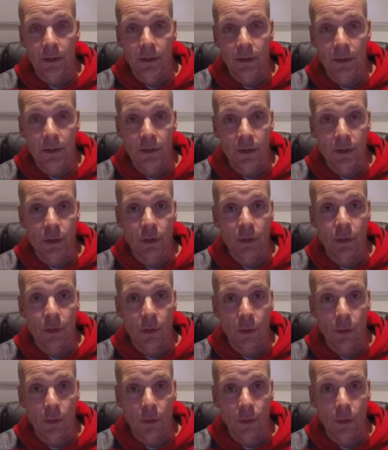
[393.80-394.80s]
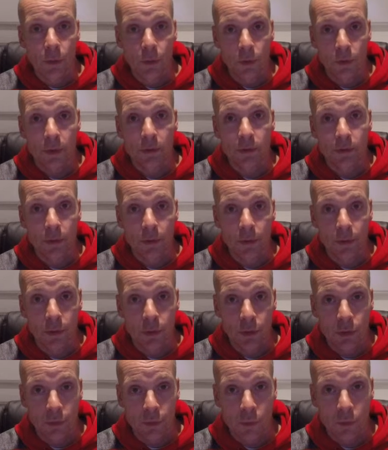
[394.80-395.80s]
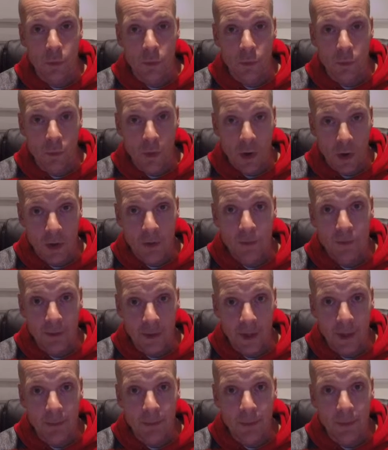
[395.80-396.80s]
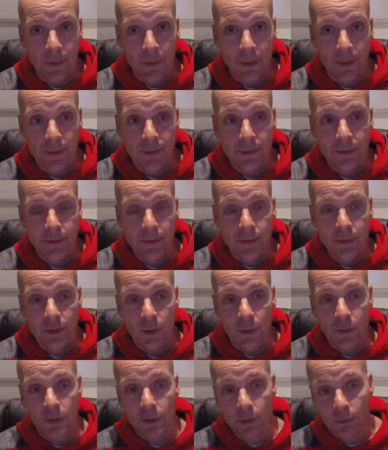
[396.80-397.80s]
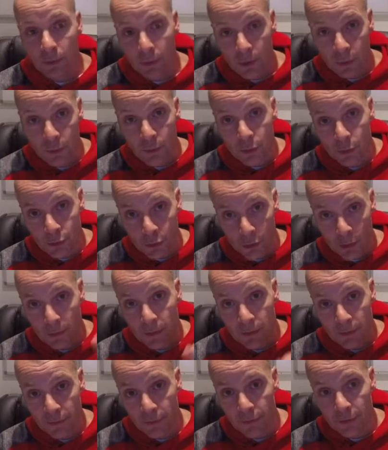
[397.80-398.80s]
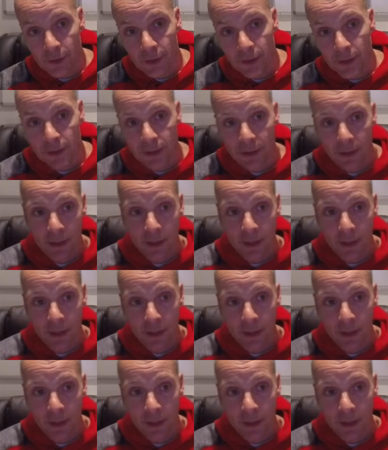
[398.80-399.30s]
There's no autofocus after that point, so as the balloon was dropped in front,